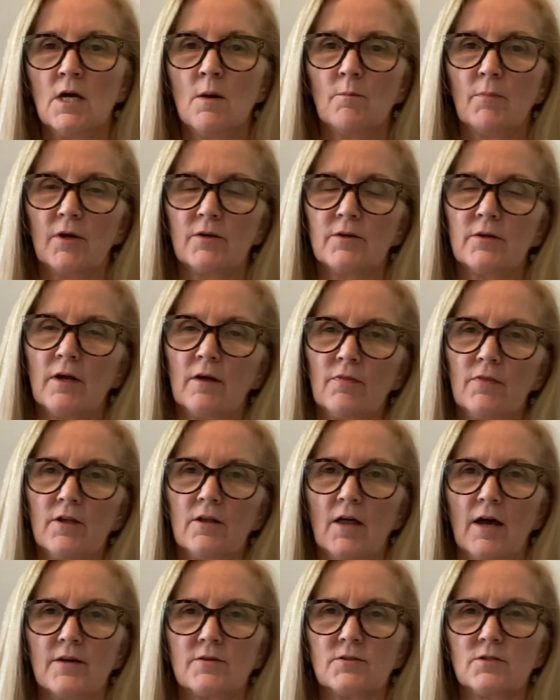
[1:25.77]
but
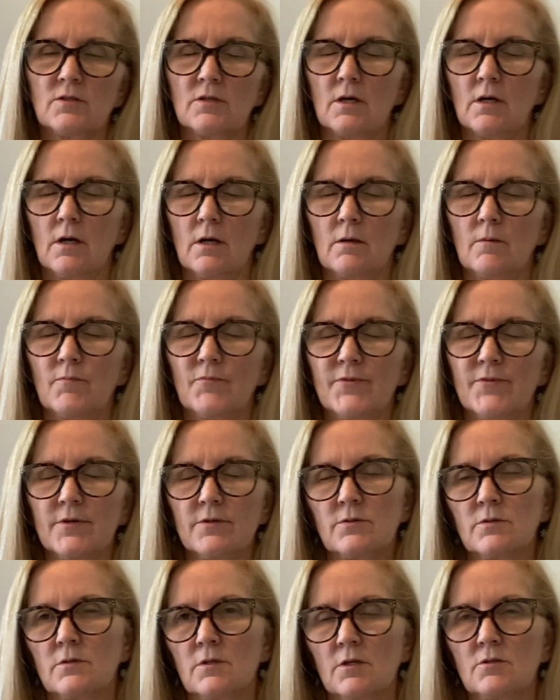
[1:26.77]
nonetheless,
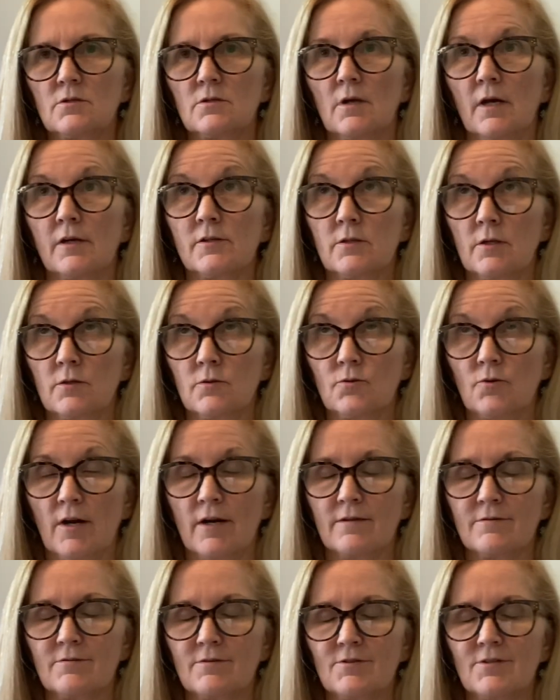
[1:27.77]
this I said
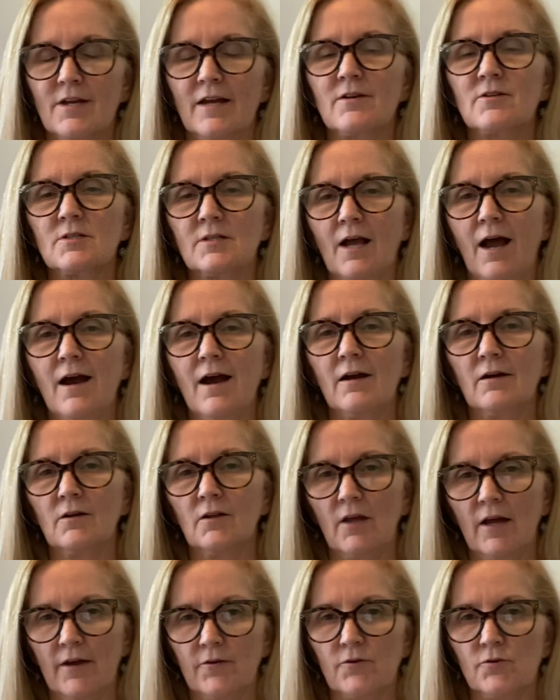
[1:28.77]
trine, sextile
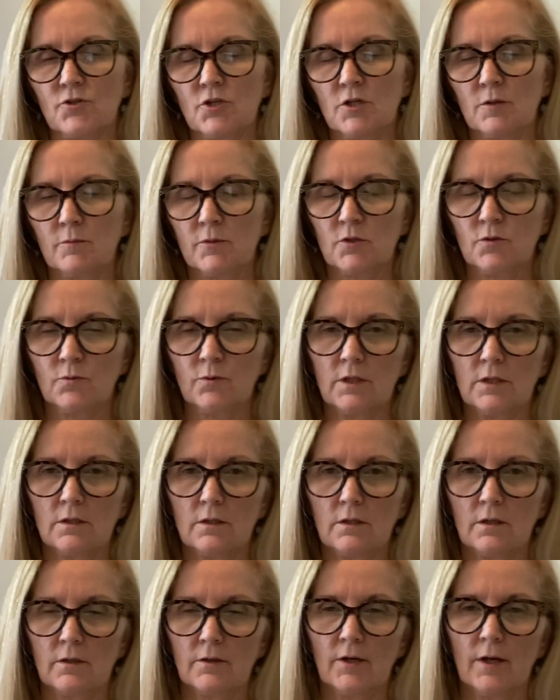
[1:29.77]
energy
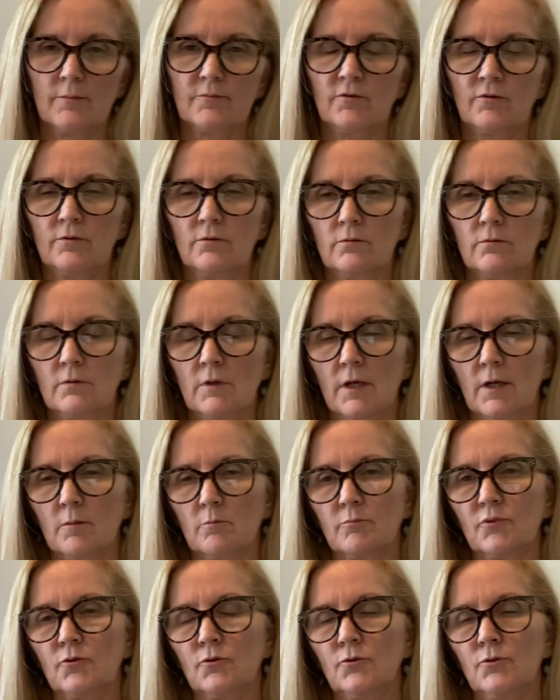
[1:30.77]
between Neptune and
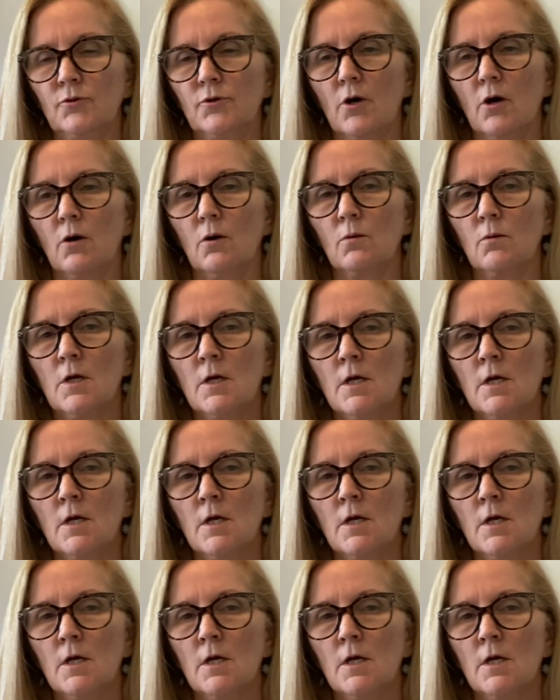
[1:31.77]
Pluto.